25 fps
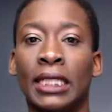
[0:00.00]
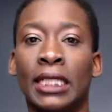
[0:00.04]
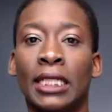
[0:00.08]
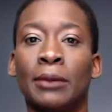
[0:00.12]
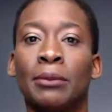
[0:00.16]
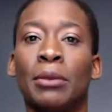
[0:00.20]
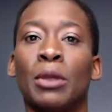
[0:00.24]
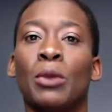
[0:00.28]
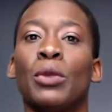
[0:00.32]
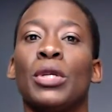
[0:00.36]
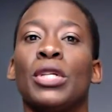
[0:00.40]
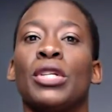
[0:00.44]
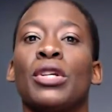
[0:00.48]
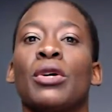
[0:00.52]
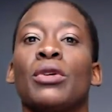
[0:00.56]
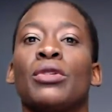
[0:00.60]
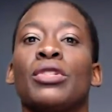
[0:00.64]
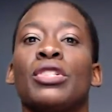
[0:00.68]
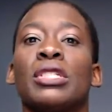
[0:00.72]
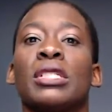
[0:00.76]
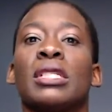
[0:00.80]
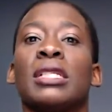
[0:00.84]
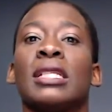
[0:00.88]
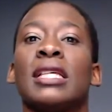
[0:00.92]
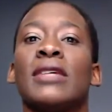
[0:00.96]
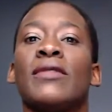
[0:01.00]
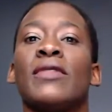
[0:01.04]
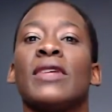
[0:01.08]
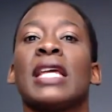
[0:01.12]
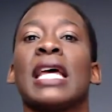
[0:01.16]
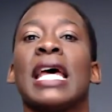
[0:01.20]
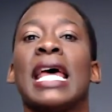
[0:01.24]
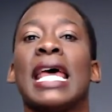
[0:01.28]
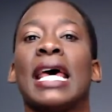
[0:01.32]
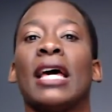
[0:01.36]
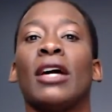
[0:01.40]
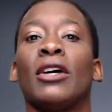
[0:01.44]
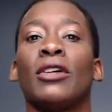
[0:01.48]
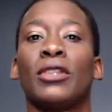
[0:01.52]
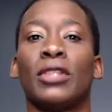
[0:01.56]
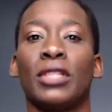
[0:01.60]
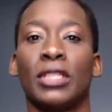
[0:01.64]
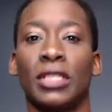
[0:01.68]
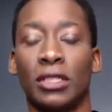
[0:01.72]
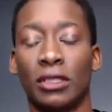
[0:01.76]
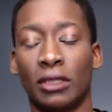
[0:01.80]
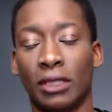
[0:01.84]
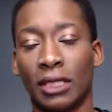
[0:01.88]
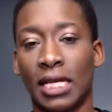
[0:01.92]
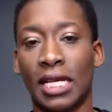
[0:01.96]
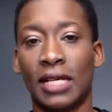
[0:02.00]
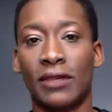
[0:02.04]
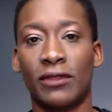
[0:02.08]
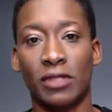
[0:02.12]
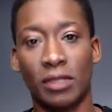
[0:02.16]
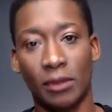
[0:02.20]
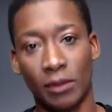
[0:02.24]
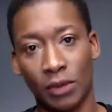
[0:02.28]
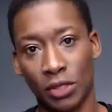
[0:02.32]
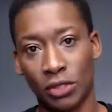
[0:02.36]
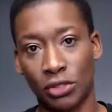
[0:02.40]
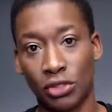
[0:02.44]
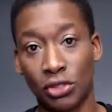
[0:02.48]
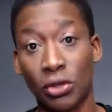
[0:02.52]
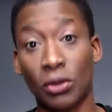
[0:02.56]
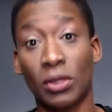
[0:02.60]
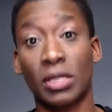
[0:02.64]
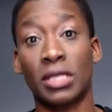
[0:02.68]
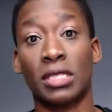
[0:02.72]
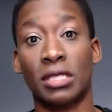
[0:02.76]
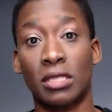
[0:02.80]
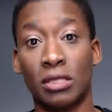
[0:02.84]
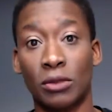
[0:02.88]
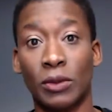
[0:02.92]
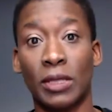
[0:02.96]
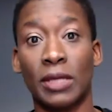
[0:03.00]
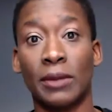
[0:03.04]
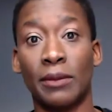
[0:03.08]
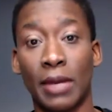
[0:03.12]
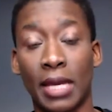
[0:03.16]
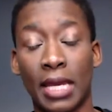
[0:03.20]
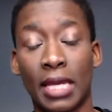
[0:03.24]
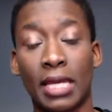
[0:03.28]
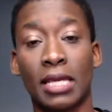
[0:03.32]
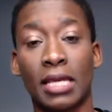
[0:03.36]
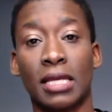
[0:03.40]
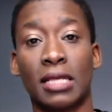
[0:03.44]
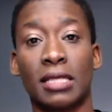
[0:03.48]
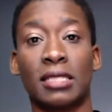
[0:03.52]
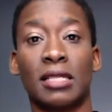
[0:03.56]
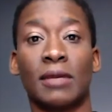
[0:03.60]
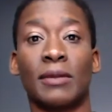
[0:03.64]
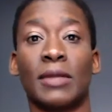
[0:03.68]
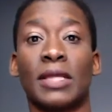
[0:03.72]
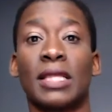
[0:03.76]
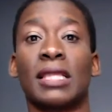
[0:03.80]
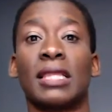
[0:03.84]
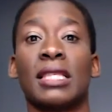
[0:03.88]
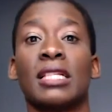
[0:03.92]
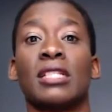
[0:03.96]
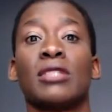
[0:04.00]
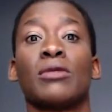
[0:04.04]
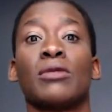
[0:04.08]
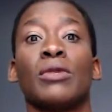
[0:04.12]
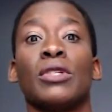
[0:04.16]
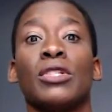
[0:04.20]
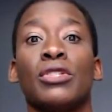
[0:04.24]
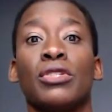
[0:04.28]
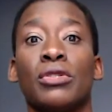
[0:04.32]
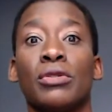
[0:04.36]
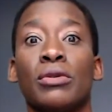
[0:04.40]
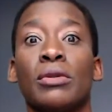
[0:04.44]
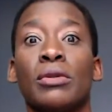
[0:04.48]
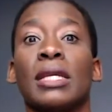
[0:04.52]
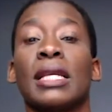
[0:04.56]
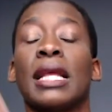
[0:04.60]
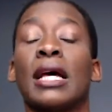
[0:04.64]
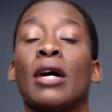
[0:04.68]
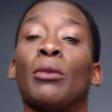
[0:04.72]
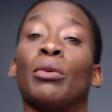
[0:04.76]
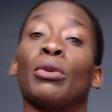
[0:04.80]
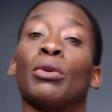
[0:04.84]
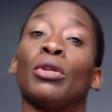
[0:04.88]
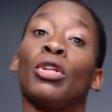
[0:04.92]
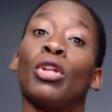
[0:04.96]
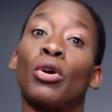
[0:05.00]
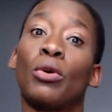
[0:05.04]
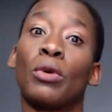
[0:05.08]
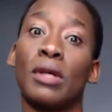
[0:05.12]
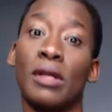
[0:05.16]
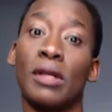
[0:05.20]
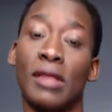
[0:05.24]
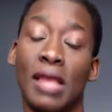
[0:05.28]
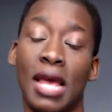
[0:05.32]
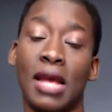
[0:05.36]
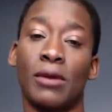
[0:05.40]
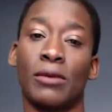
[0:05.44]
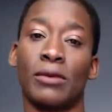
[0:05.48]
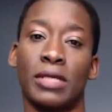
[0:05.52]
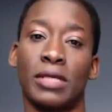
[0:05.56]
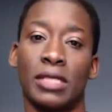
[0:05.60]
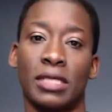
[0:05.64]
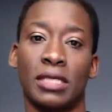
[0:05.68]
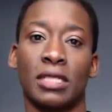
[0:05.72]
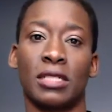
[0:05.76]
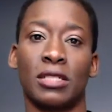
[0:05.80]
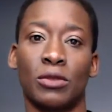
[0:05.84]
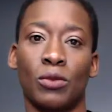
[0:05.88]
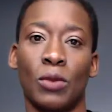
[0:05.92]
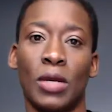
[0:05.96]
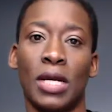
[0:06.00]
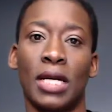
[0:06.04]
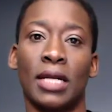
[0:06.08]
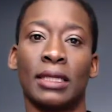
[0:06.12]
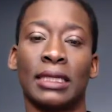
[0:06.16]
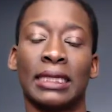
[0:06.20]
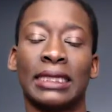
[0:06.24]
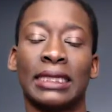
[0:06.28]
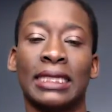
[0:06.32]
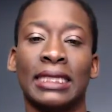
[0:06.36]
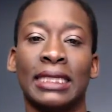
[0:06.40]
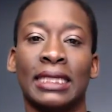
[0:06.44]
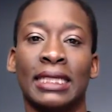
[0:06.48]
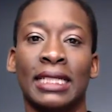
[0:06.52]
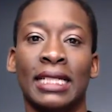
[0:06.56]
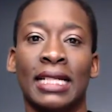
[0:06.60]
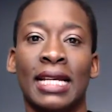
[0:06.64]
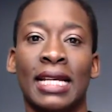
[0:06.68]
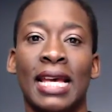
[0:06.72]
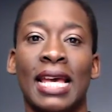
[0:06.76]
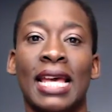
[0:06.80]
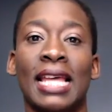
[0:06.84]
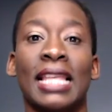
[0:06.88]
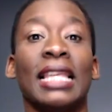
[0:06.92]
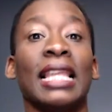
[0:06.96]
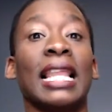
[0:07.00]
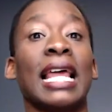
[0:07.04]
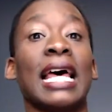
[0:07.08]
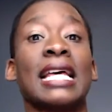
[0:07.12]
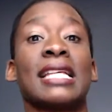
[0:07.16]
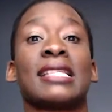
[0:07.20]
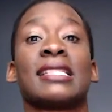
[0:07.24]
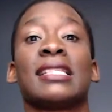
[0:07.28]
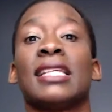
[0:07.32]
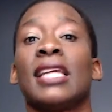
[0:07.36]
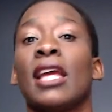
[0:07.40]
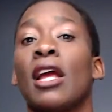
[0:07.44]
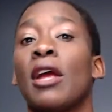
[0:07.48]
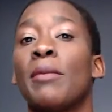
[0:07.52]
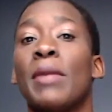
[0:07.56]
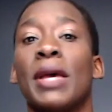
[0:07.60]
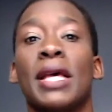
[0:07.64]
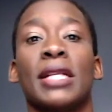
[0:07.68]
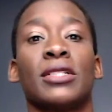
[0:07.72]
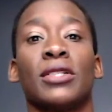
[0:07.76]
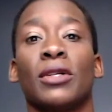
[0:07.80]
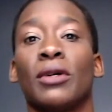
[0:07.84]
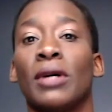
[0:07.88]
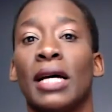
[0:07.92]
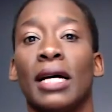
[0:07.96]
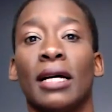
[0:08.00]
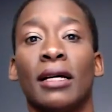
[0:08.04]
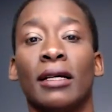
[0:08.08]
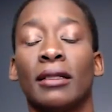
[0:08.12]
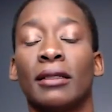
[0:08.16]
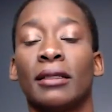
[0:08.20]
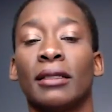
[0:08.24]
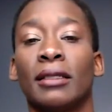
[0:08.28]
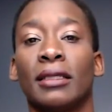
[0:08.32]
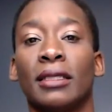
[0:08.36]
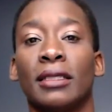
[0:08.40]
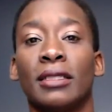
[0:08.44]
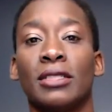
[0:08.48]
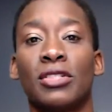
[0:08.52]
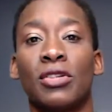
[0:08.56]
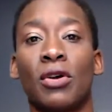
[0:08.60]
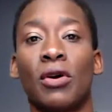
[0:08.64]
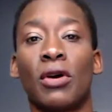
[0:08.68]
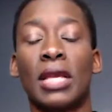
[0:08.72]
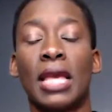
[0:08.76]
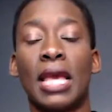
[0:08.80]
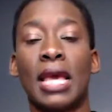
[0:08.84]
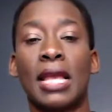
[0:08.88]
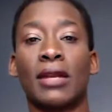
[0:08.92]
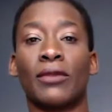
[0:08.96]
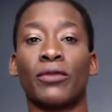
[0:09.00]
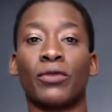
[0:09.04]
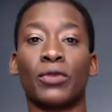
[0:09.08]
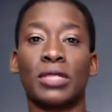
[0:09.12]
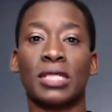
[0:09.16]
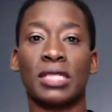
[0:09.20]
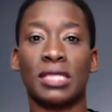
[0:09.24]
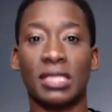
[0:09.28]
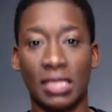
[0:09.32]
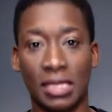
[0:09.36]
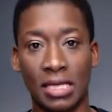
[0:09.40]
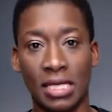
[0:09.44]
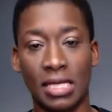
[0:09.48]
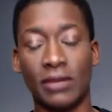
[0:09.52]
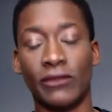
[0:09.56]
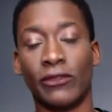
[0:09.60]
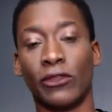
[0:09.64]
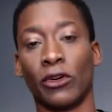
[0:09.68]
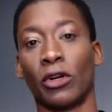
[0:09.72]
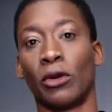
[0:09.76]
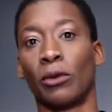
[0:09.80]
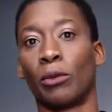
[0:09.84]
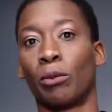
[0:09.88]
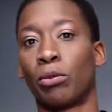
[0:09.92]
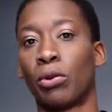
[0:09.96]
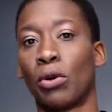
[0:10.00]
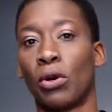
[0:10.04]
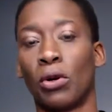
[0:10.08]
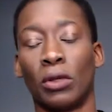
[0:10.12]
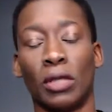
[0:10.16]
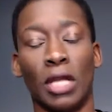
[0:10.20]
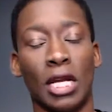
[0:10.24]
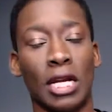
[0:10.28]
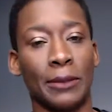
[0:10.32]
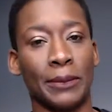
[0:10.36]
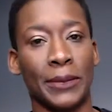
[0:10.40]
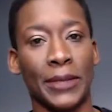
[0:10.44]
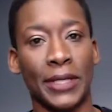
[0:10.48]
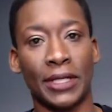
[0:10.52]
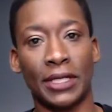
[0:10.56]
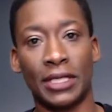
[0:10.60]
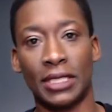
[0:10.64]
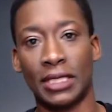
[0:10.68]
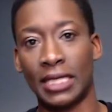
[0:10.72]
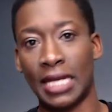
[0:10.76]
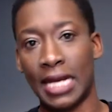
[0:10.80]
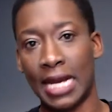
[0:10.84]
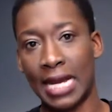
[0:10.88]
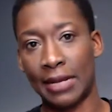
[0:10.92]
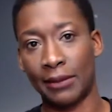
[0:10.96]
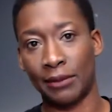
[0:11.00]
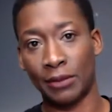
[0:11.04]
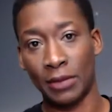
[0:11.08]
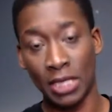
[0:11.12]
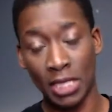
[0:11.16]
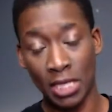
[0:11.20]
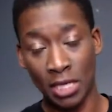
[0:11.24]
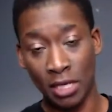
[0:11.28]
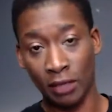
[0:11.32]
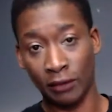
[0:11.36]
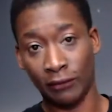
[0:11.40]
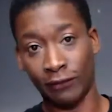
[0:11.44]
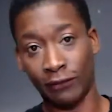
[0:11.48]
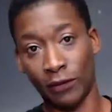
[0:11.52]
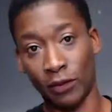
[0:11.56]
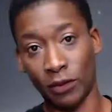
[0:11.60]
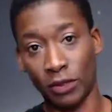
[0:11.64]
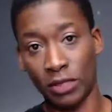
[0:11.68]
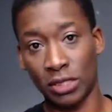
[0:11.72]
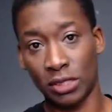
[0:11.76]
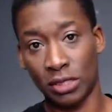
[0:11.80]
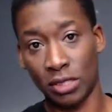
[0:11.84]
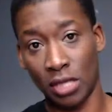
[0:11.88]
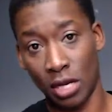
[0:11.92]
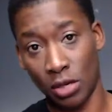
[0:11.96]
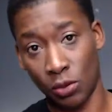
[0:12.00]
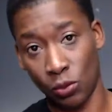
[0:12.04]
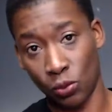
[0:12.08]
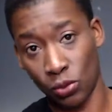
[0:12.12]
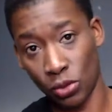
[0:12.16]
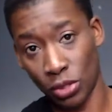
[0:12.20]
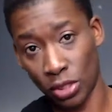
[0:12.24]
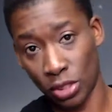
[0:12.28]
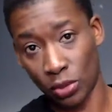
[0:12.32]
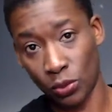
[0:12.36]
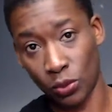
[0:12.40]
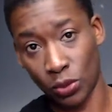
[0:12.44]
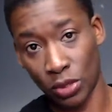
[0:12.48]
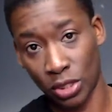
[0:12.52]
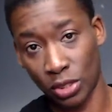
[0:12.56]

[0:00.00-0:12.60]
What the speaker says: But we know just living a healthier life, some of the choices we make, some of the things we do can help lower that risk as well. And lastly, our mental health. So again, if we're sitting for a prolonged period of time, focused on work,